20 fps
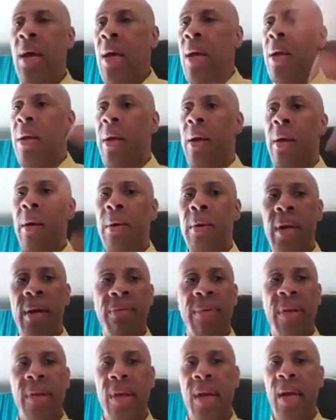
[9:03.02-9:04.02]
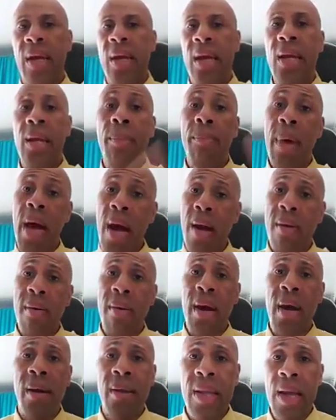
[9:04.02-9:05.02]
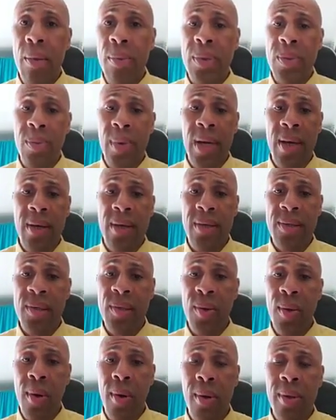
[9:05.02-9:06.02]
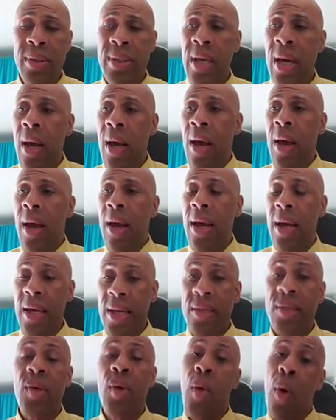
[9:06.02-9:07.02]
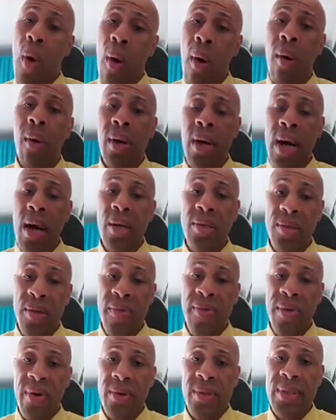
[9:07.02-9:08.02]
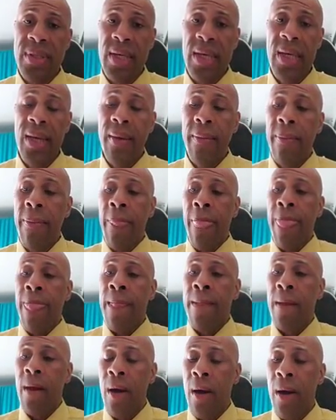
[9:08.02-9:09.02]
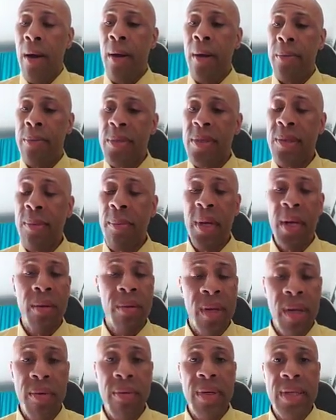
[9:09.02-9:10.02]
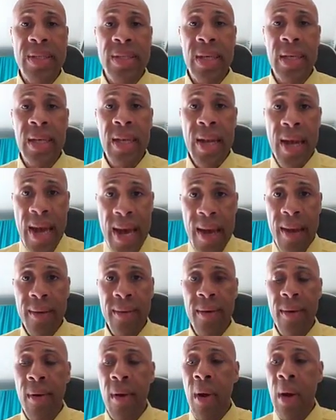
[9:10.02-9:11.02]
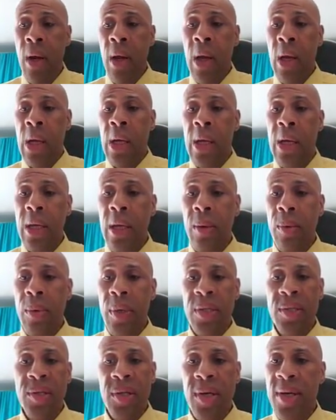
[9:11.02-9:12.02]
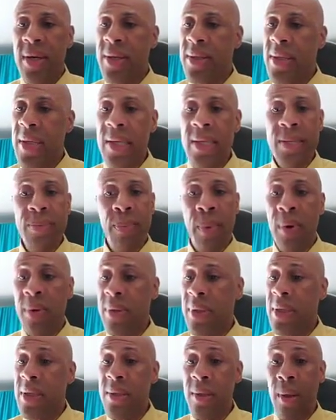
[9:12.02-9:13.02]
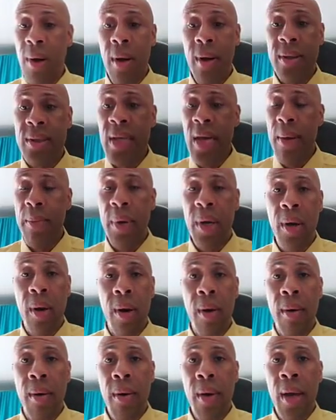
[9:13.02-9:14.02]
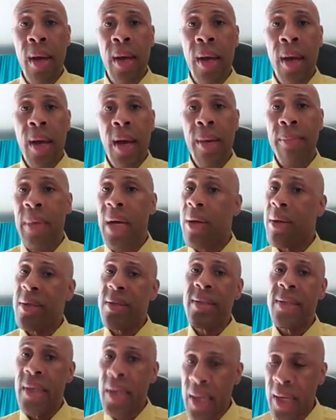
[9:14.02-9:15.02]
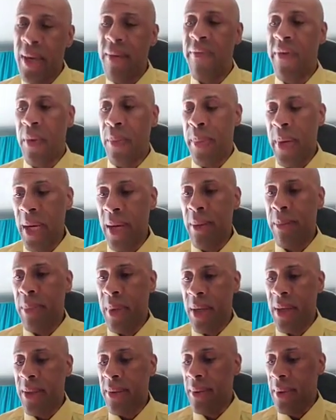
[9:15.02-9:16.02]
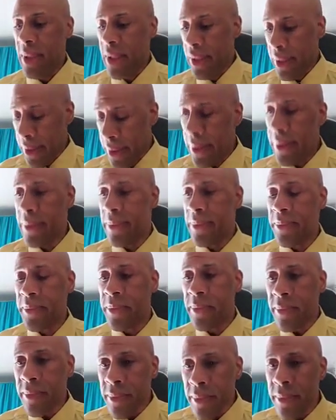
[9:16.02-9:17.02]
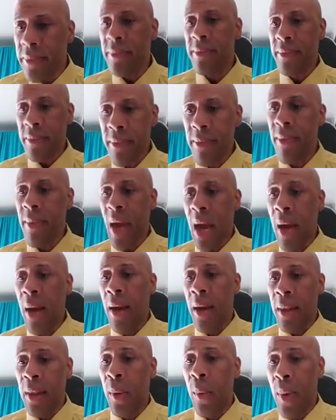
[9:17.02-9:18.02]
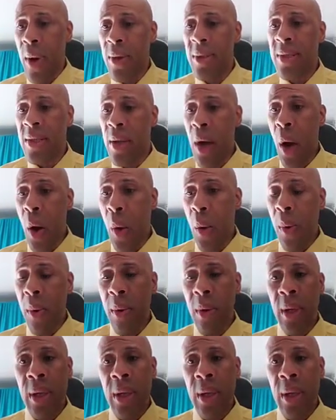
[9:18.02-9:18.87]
and everything. In the background, that was one of his songs. It's called Controversy. Some of the lyrics in that, which is, he spoke this long time ago. I'm not going to sing it verbatim, but the words go,